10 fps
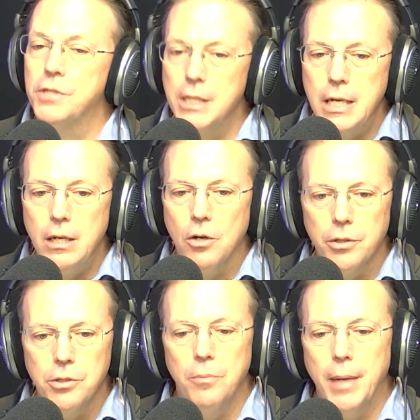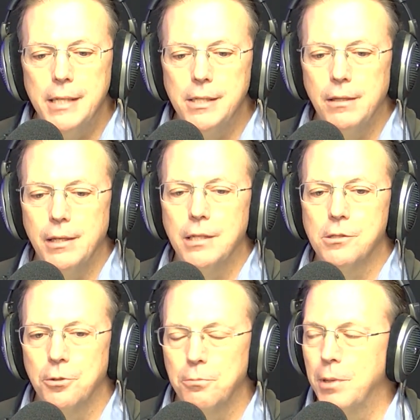We've seen God do amazing
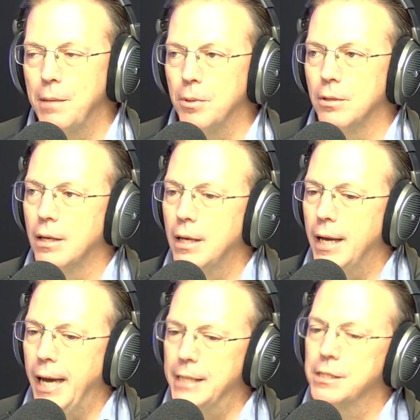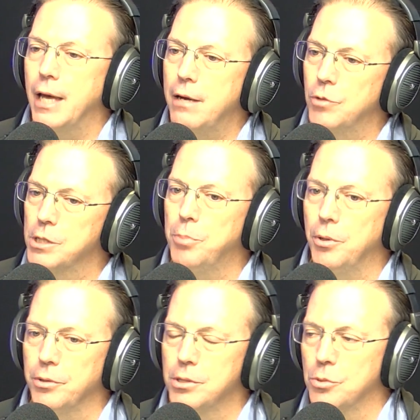things through people as they've
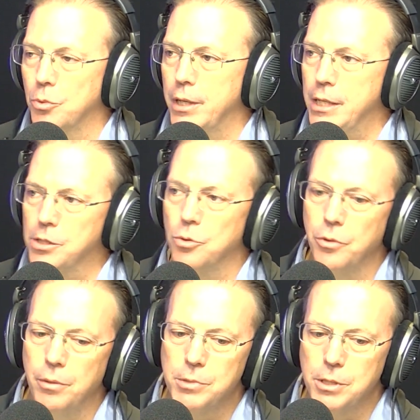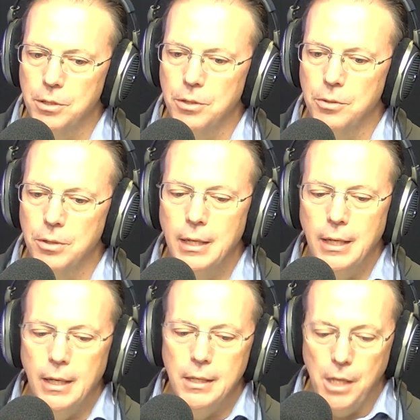responded to what He's called them to do.
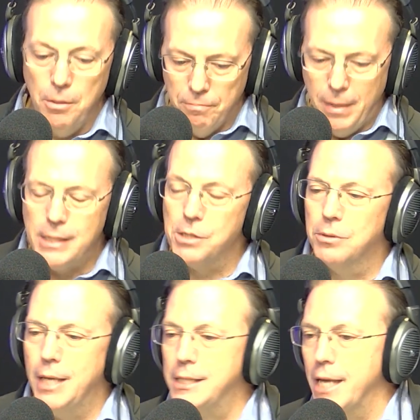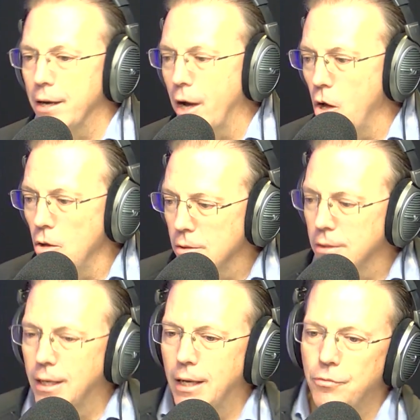So that's our goal
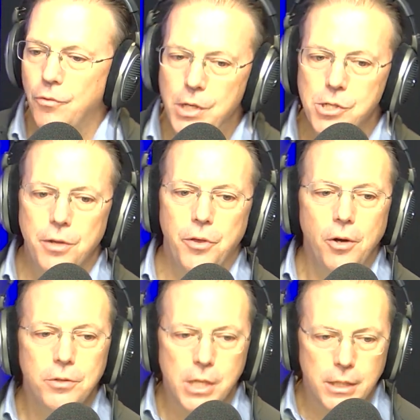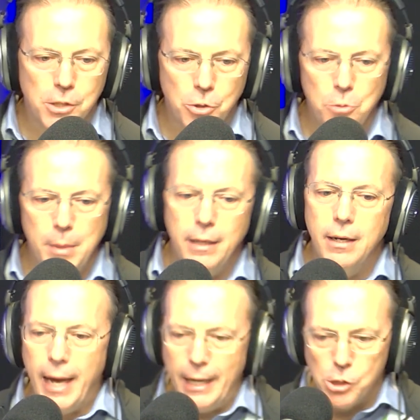for Visionathon. It's
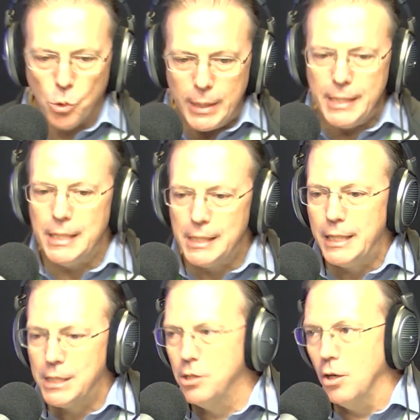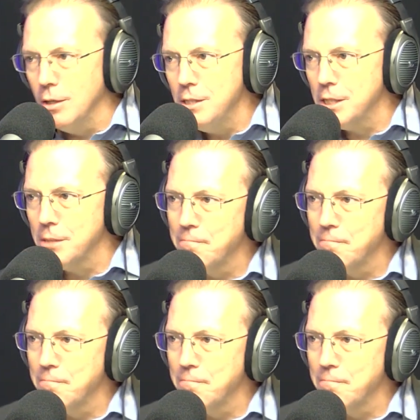$2,026,000.